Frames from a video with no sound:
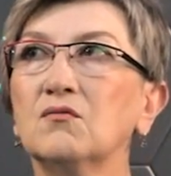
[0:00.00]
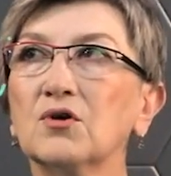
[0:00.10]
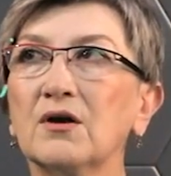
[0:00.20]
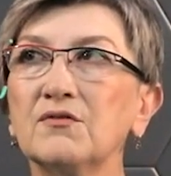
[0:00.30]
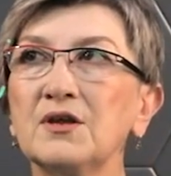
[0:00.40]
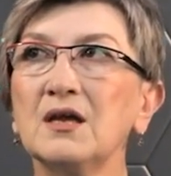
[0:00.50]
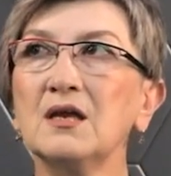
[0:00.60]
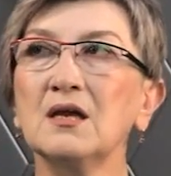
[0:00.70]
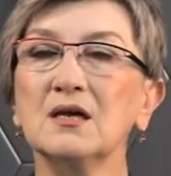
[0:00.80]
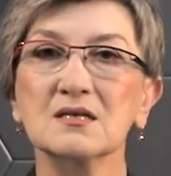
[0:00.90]
a
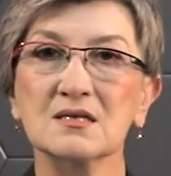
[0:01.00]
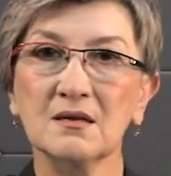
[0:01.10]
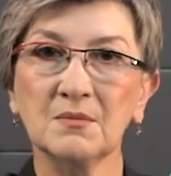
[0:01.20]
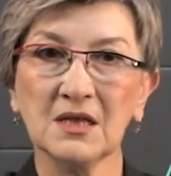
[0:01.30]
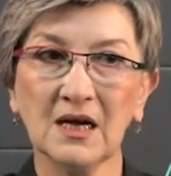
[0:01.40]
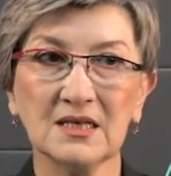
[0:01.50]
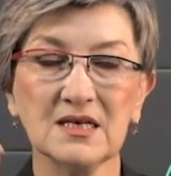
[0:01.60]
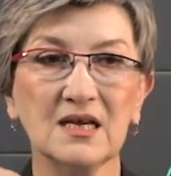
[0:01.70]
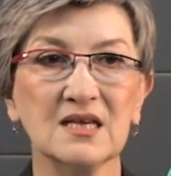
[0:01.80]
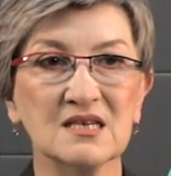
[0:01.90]
denominator in an
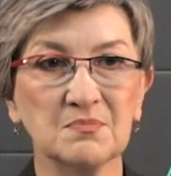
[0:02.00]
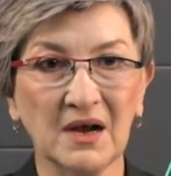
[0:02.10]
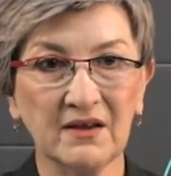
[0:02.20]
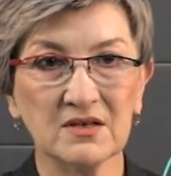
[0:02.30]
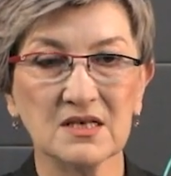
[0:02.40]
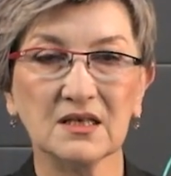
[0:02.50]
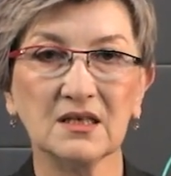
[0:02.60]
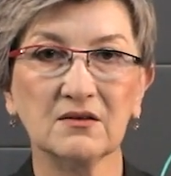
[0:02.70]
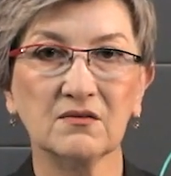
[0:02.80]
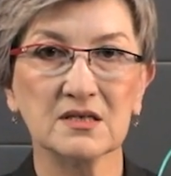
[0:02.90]
equation, get rid of
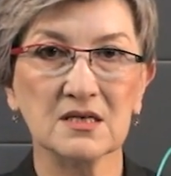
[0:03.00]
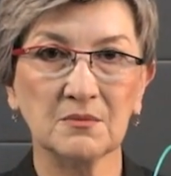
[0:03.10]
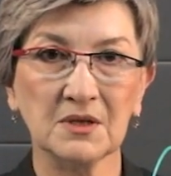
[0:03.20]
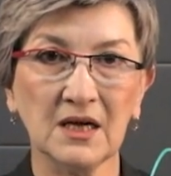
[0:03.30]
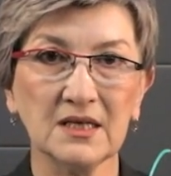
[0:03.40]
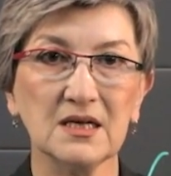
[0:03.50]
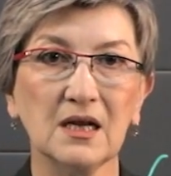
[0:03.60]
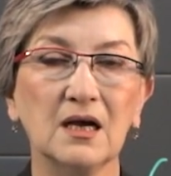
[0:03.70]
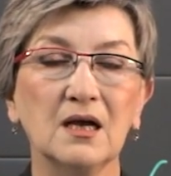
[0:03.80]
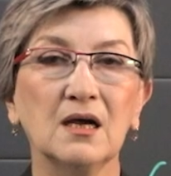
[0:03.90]
that denominator
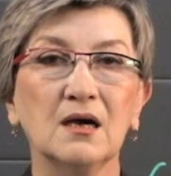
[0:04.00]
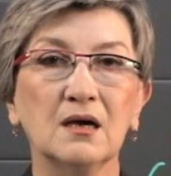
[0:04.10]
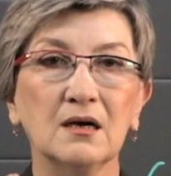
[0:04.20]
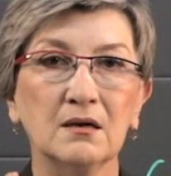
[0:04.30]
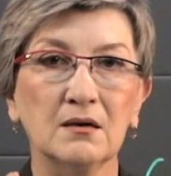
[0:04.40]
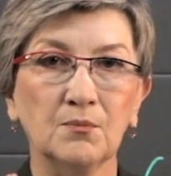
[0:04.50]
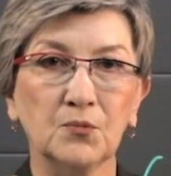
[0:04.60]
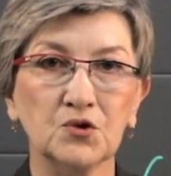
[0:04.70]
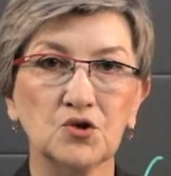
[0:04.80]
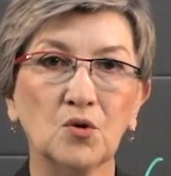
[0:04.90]

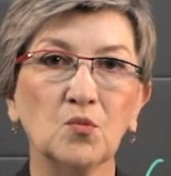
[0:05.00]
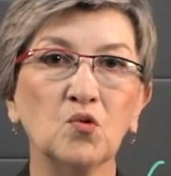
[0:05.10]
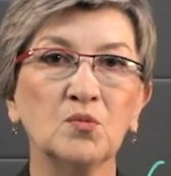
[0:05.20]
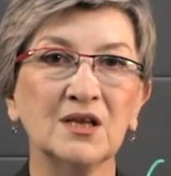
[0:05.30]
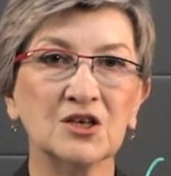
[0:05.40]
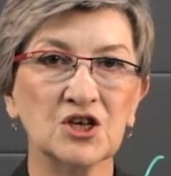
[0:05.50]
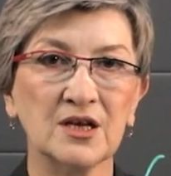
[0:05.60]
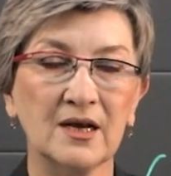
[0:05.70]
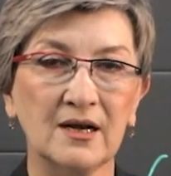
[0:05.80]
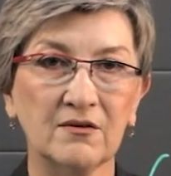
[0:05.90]
by
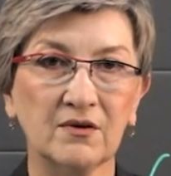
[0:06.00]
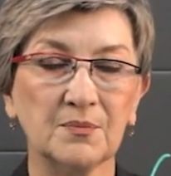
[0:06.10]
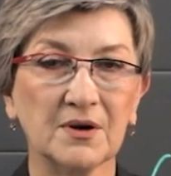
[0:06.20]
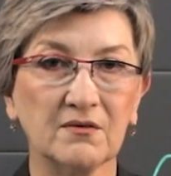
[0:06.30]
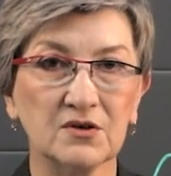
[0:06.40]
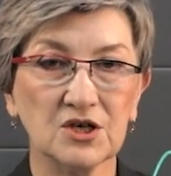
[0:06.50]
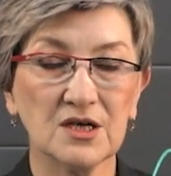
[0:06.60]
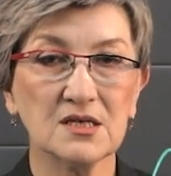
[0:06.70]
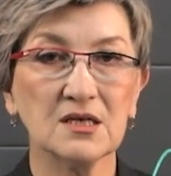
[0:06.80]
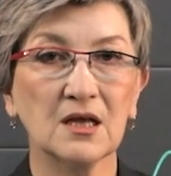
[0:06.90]
multiplying the left and right
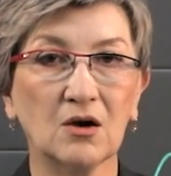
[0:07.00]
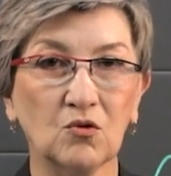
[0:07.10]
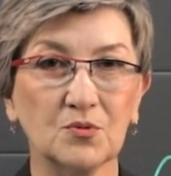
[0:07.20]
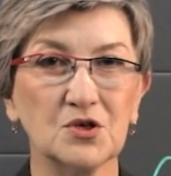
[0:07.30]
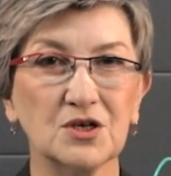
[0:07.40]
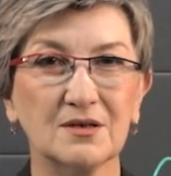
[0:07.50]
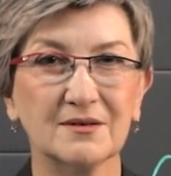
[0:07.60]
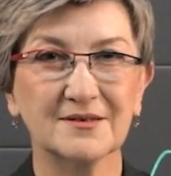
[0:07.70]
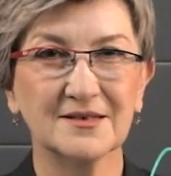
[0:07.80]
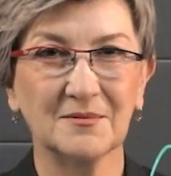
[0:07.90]
sides by the common
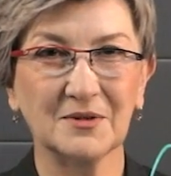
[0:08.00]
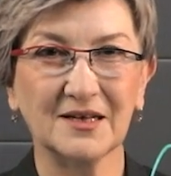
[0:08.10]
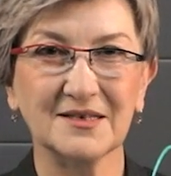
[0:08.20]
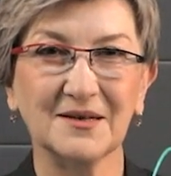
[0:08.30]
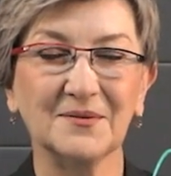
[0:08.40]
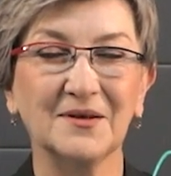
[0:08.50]
denominator.